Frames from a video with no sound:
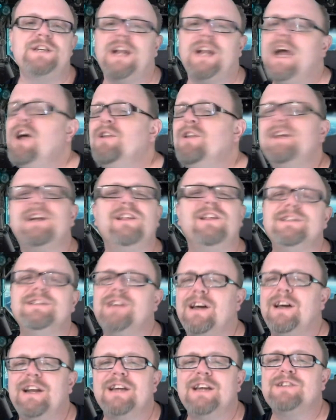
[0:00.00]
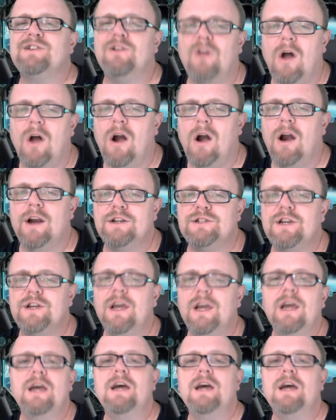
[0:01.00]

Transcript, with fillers: And I only clicked on extra large